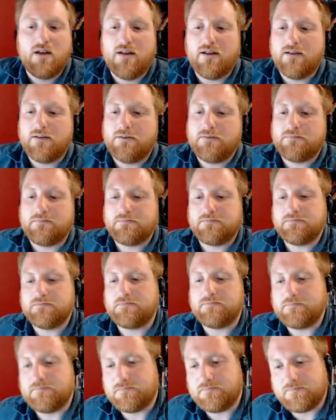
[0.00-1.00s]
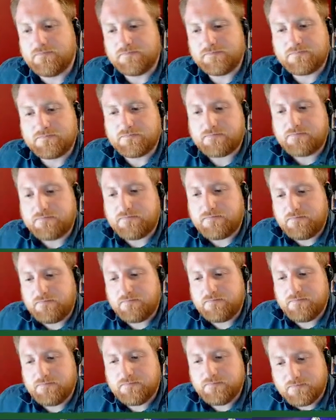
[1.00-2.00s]

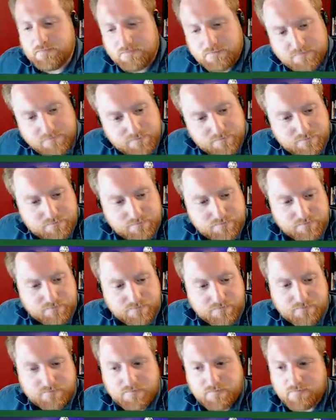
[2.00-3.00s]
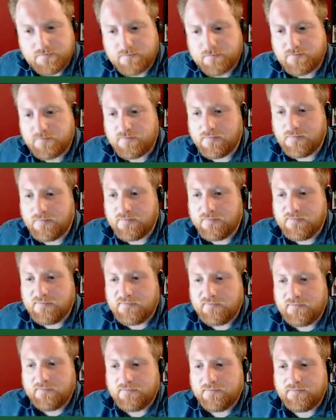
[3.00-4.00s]

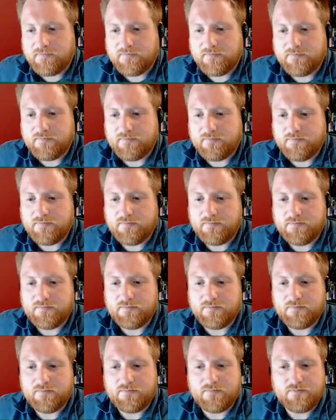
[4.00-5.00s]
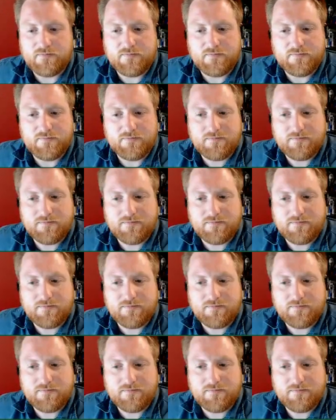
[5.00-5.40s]
Nothing is said.